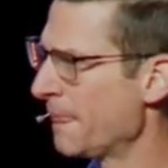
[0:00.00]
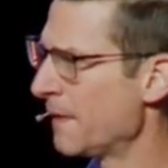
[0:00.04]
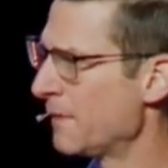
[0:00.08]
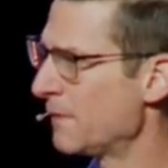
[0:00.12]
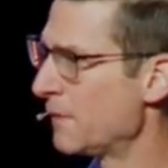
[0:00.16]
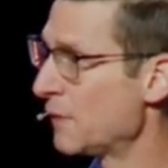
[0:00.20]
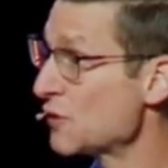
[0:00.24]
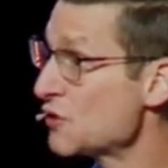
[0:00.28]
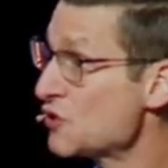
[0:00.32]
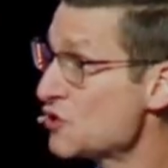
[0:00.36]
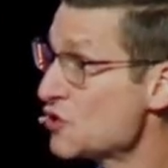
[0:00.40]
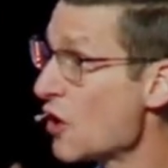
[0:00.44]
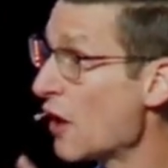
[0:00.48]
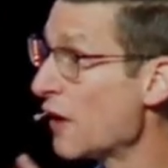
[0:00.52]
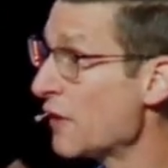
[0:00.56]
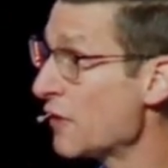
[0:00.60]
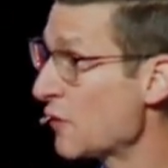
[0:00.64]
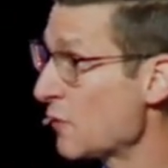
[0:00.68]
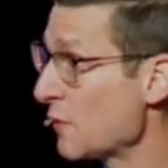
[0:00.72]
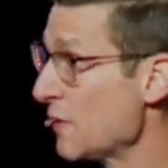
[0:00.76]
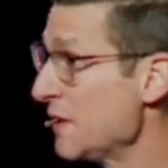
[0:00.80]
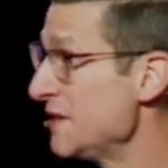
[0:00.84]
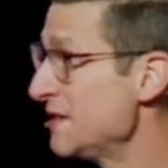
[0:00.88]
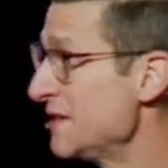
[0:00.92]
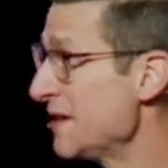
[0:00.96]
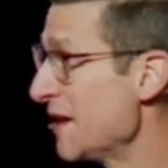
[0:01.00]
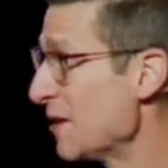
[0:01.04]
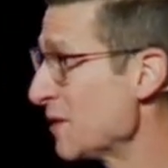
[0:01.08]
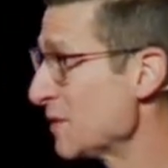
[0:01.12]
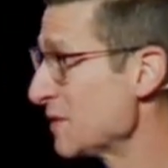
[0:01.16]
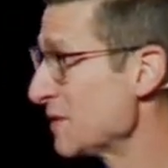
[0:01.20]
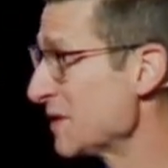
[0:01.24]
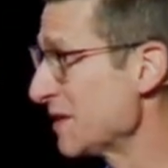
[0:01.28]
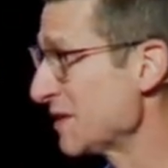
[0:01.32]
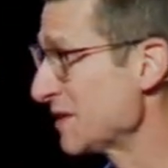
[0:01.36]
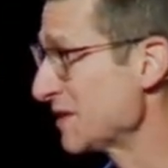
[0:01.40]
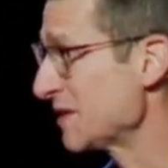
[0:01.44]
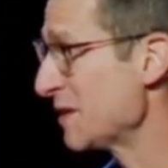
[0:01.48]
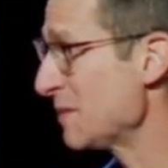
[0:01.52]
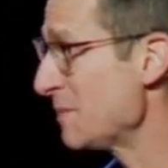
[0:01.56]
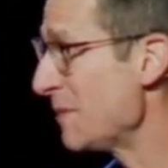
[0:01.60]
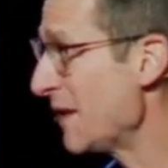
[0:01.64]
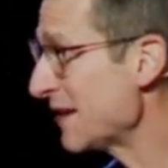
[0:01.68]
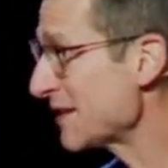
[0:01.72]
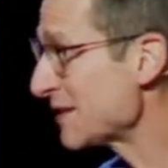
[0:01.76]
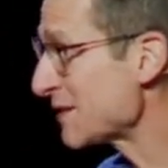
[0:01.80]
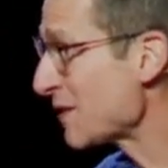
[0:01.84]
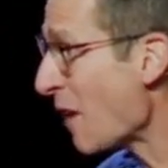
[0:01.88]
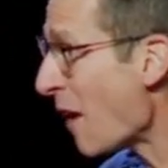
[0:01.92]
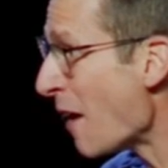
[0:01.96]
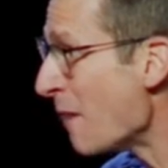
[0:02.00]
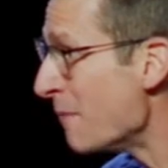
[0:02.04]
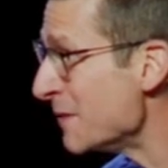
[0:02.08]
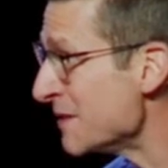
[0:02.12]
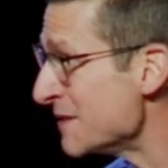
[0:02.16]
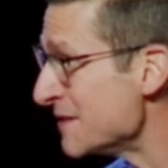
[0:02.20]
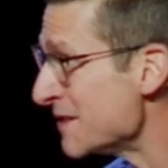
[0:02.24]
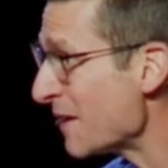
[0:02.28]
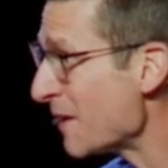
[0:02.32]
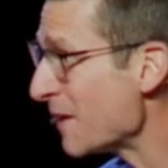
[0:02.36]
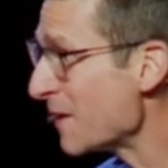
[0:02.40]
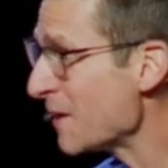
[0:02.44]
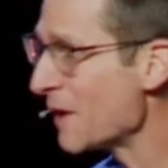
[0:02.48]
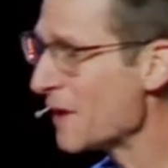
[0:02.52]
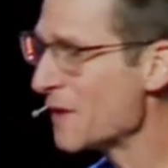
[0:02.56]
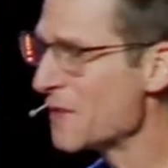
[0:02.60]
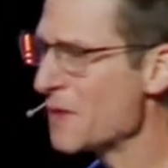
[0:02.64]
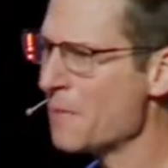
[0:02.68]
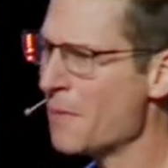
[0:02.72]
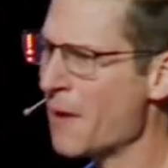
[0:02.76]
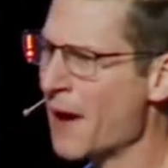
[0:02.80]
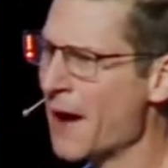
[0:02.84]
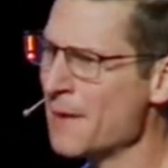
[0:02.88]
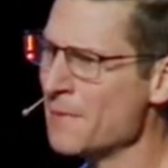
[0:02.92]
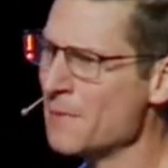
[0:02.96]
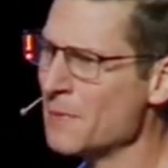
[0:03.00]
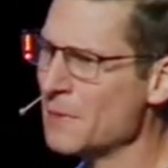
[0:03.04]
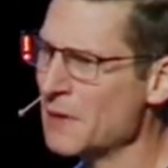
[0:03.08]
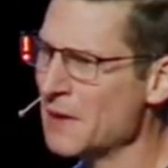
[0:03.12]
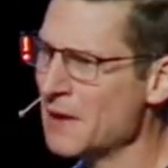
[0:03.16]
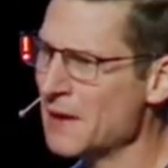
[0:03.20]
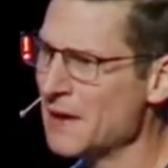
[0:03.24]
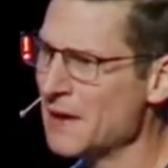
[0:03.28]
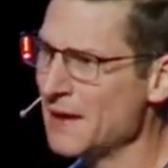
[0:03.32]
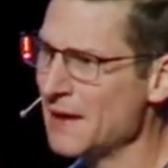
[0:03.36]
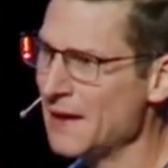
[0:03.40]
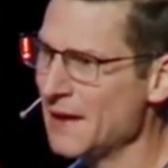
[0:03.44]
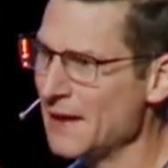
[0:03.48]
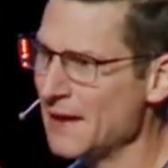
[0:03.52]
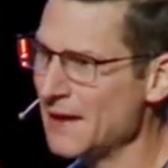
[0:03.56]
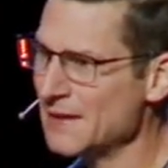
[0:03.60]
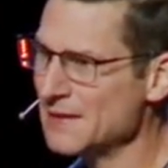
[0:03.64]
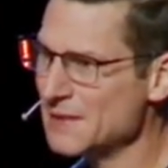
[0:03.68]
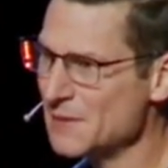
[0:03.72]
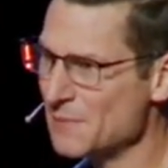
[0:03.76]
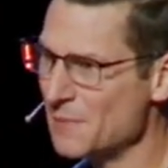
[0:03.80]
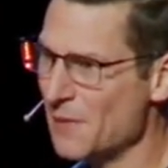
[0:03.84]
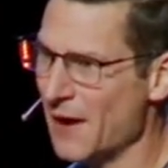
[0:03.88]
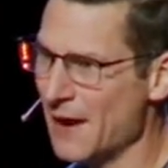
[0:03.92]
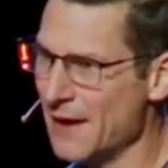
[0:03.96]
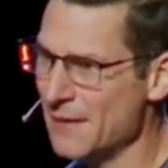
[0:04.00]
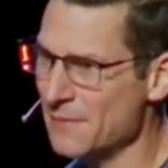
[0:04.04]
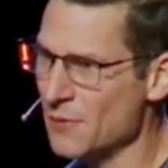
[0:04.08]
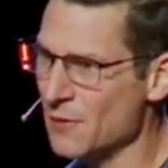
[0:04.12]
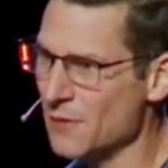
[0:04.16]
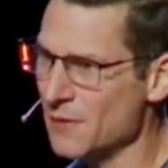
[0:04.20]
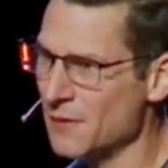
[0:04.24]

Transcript: 1 John 3 tells us the best commentary on the Bible is the Bible.